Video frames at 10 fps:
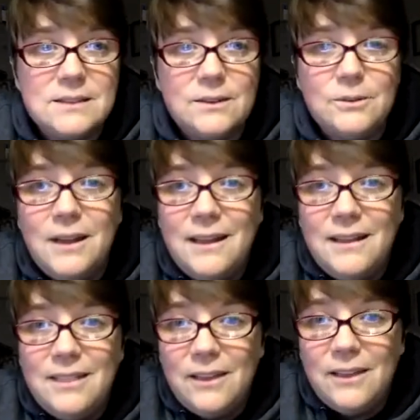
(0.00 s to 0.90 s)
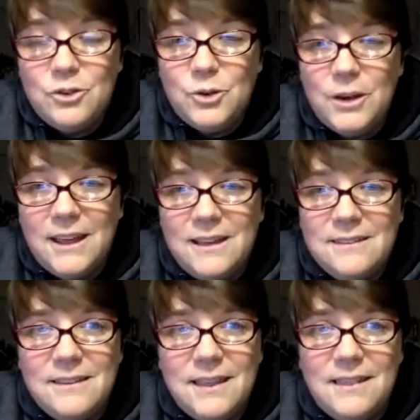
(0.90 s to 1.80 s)
So thanks for joining
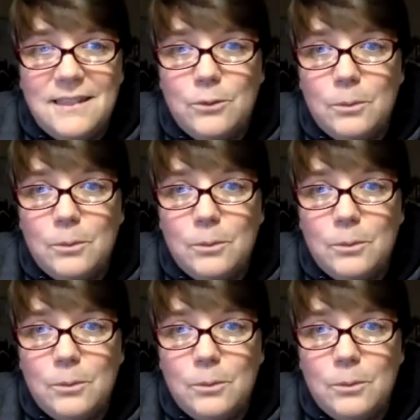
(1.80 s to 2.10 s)
us, and this will